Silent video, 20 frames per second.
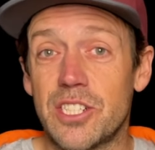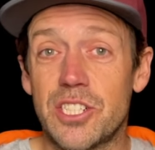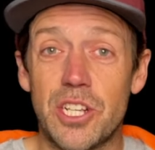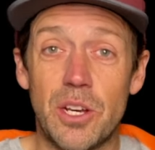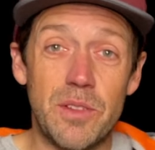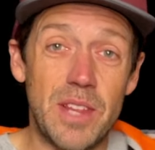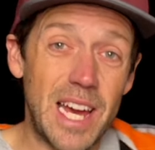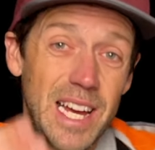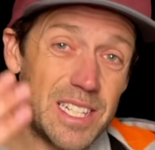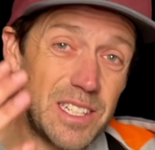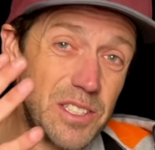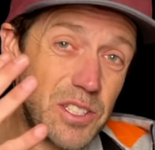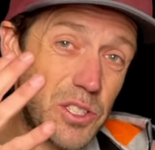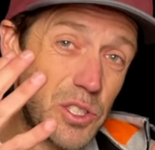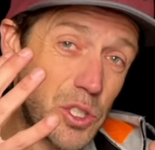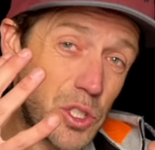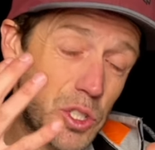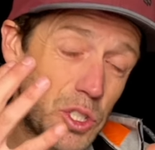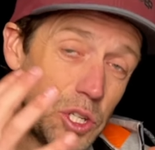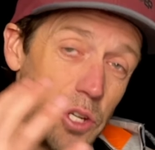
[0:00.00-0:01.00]
So that
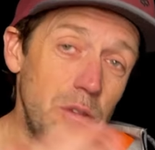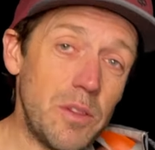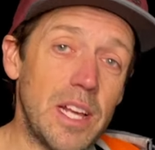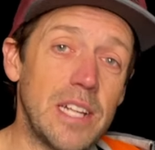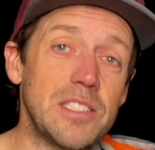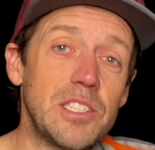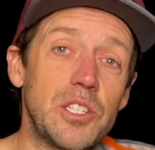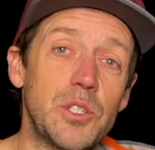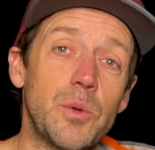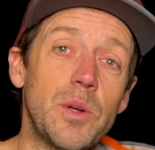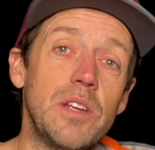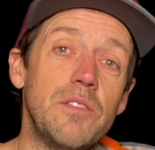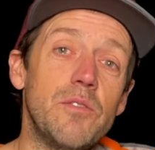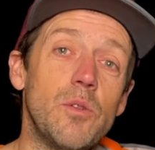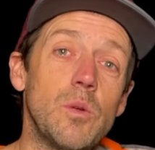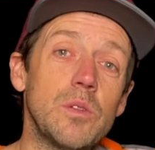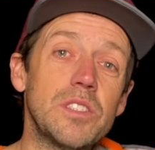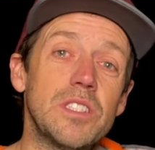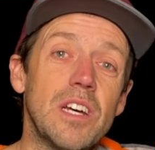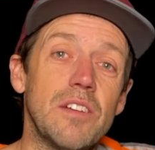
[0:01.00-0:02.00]

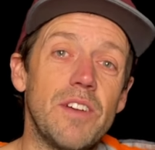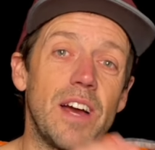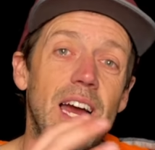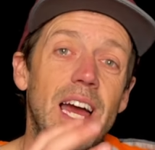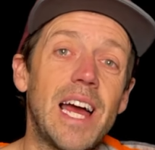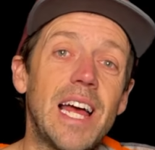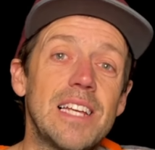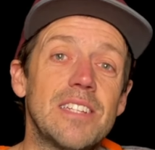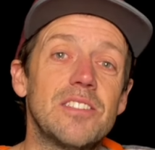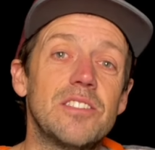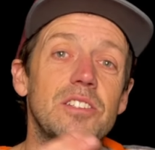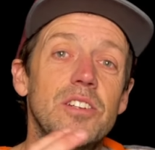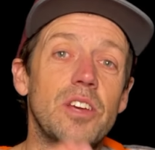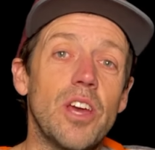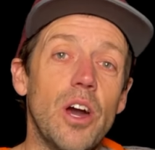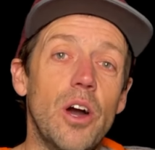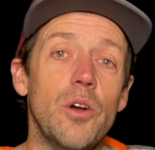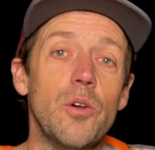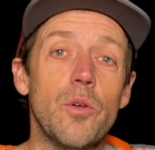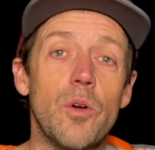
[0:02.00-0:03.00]
2024 stuff has to
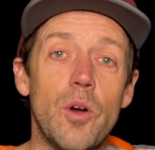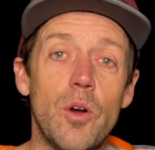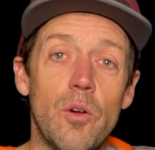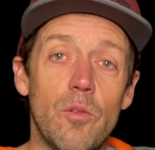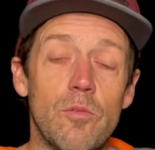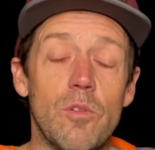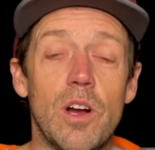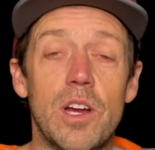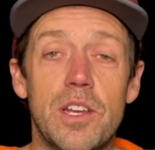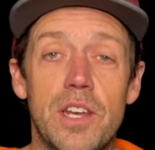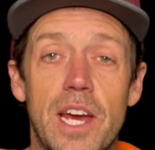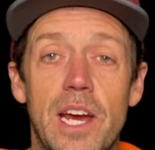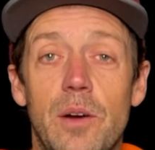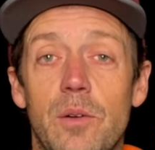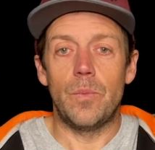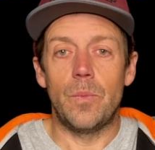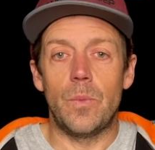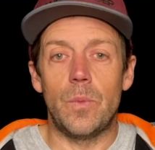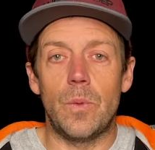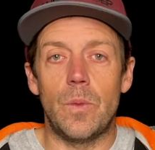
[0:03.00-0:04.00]
go right now.
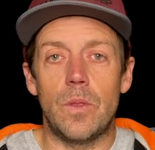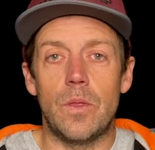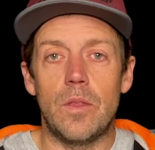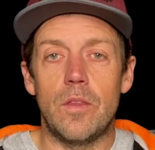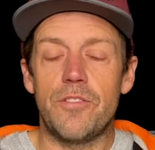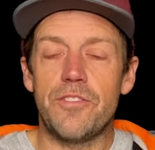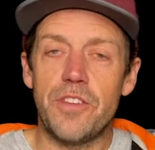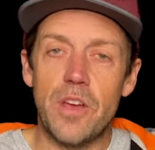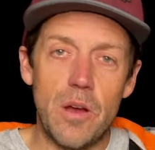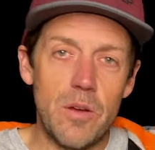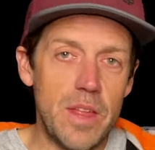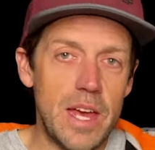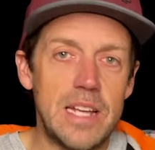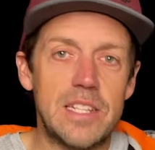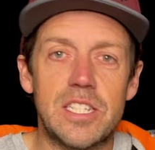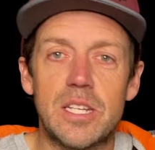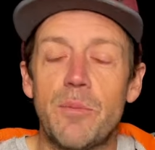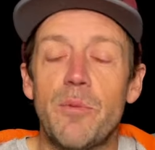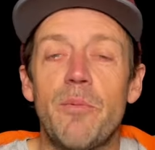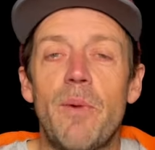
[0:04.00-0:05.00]
So there's
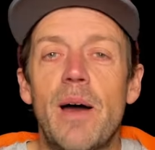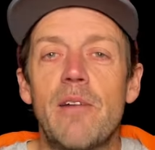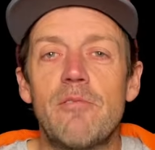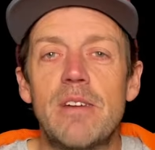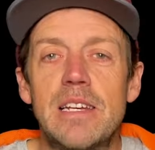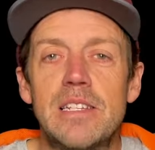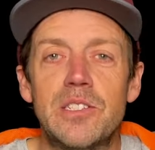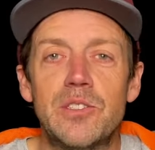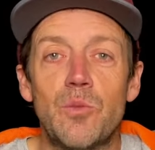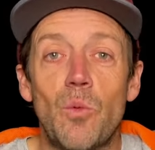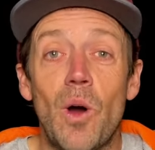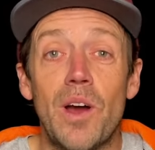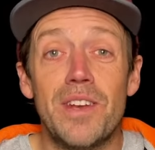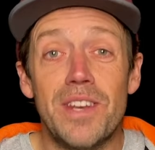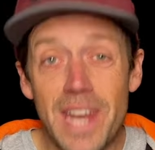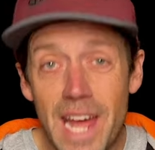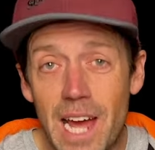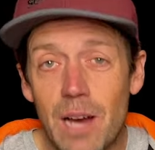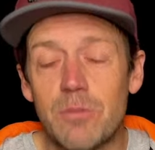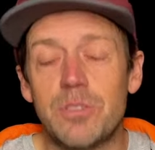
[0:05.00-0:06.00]
some of my reasons why
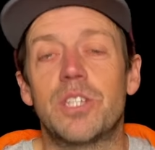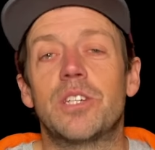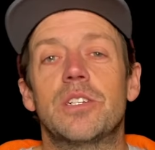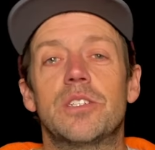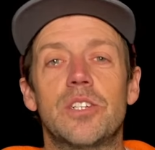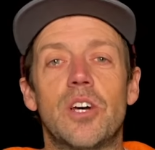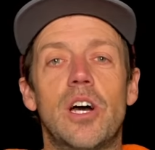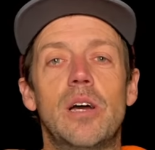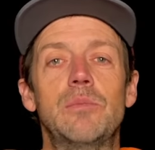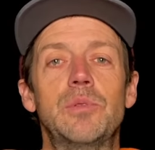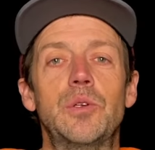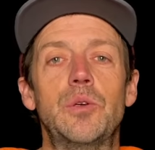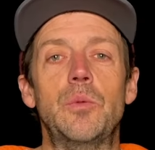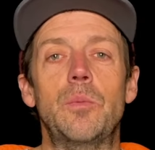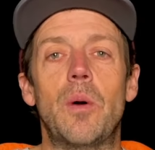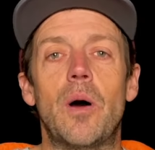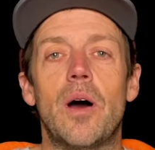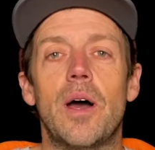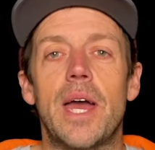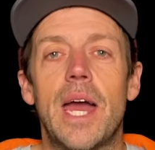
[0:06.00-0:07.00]
now is a good time to
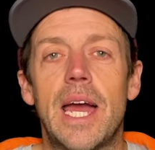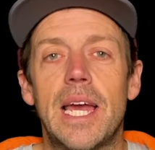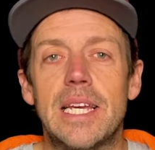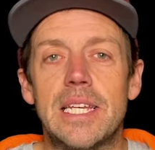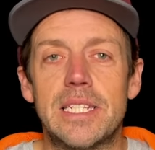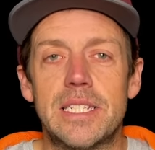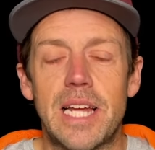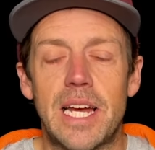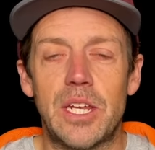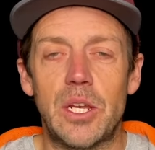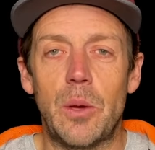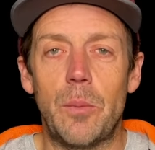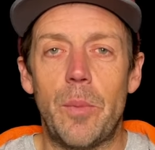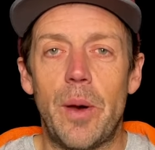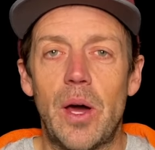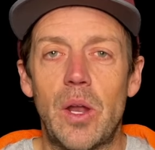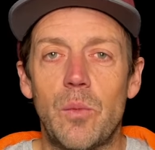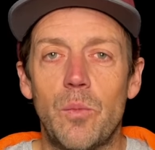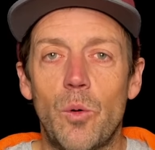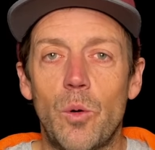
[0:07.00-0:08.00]
buy a stand-up
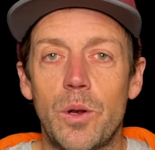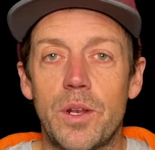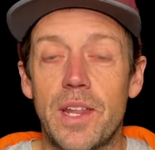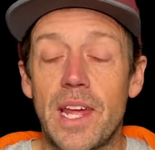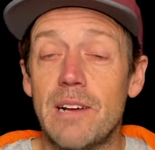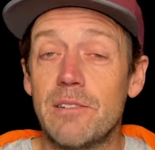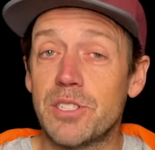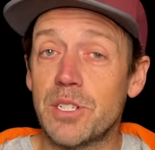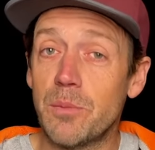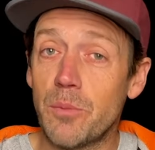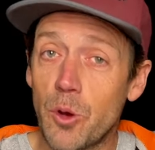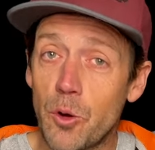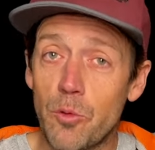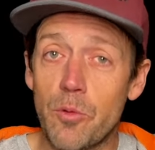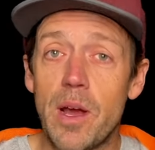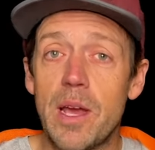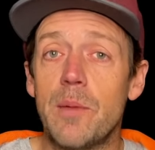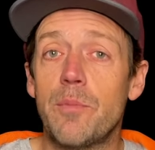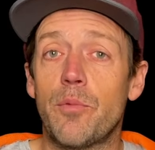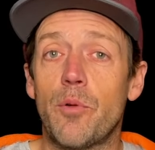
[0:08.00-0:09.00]
paddleboard. There are some
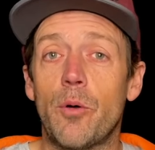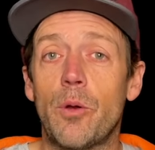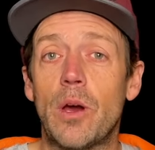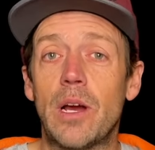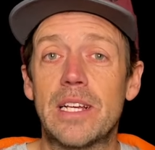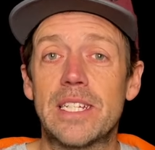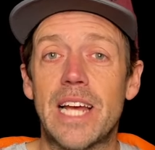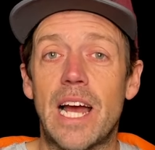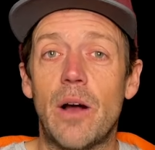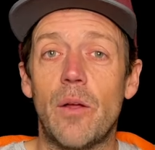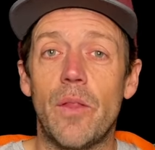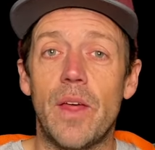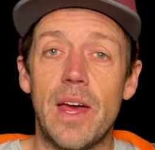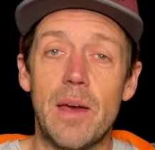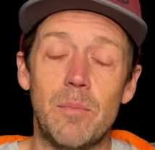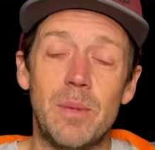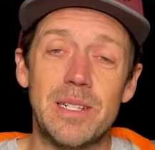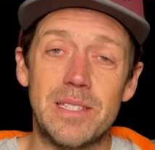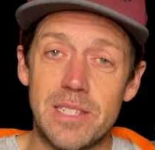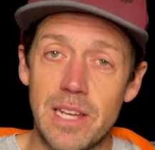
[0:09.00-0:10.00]
great products out there,
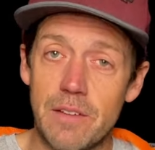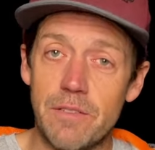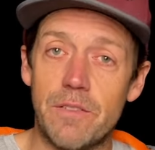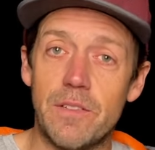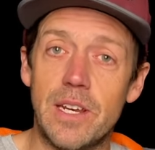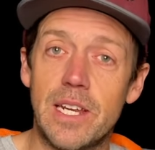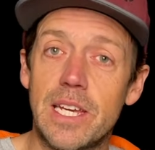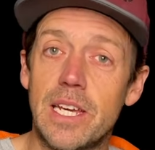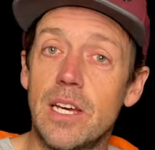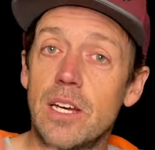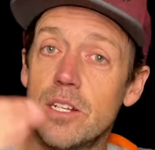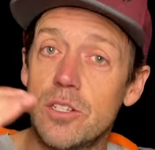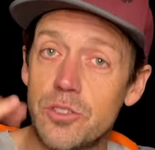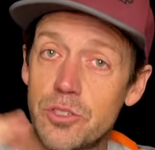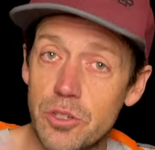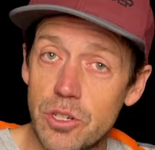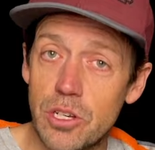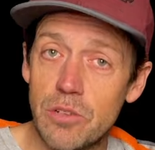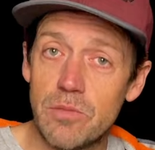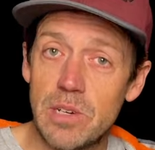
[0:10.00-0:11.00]
but definitely do
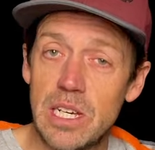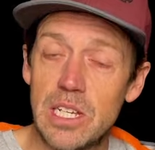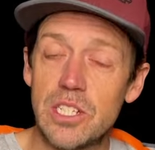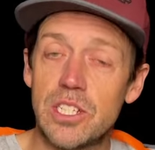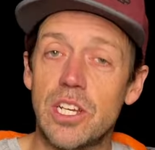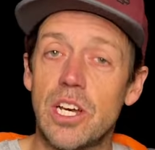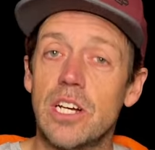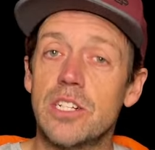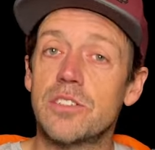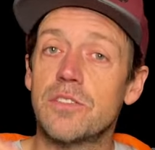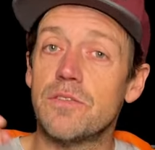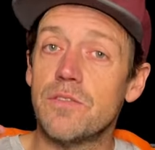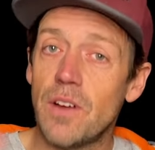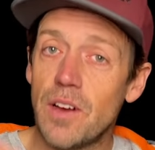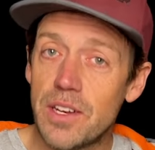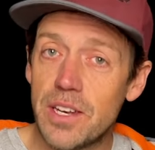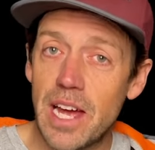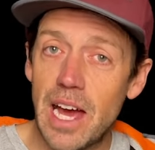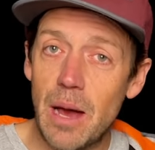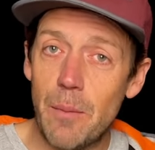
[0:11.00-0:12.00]
your research,
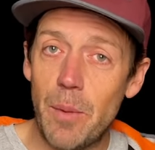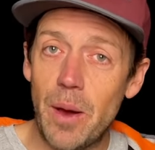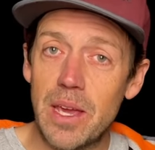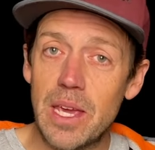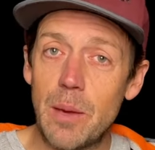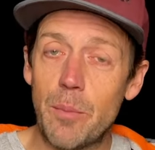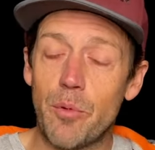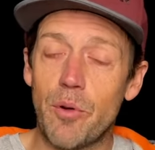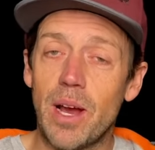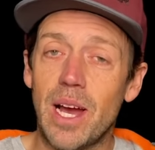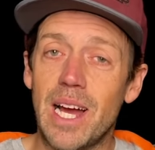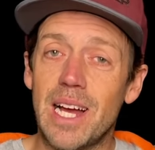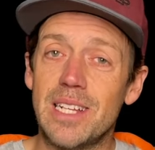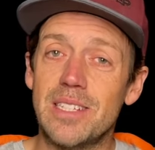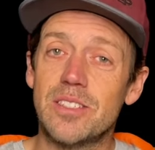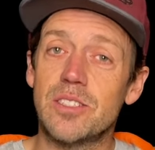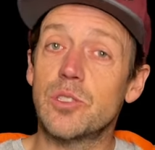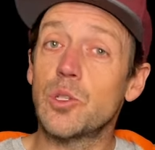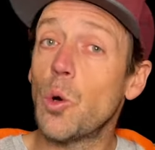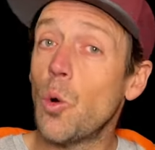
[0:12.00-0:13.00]
find out about your
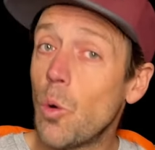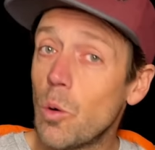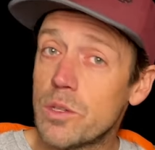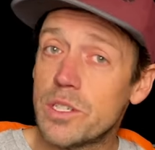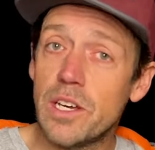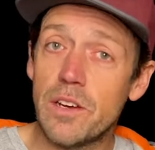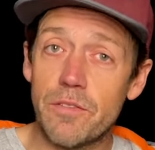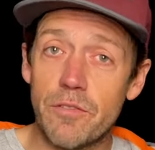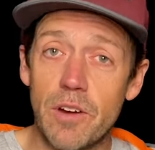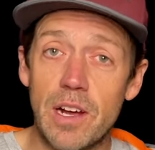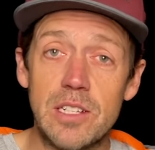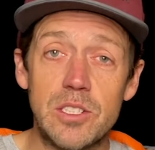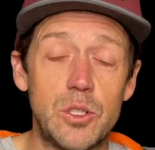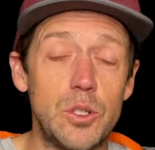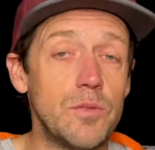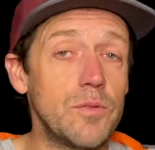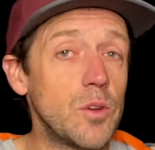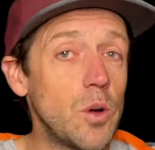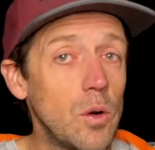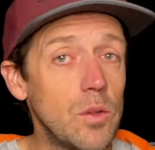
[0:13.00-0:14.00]
brands, talk to your friends
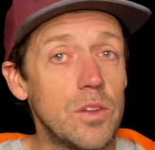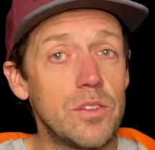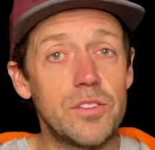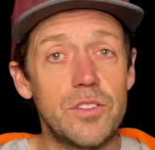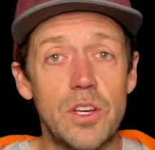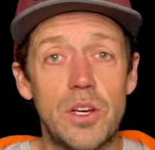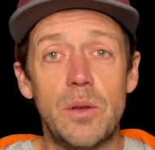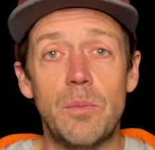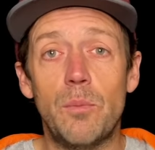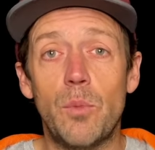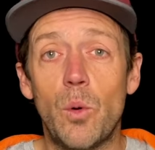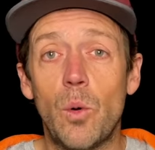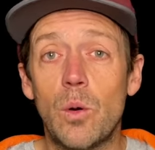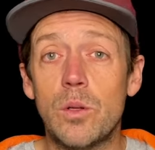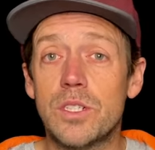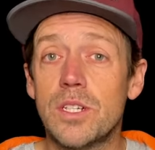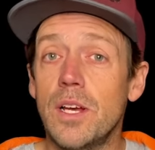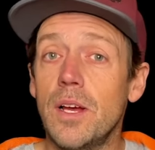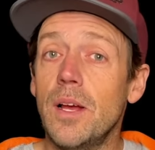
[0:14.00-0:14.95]
who've got the certain boards.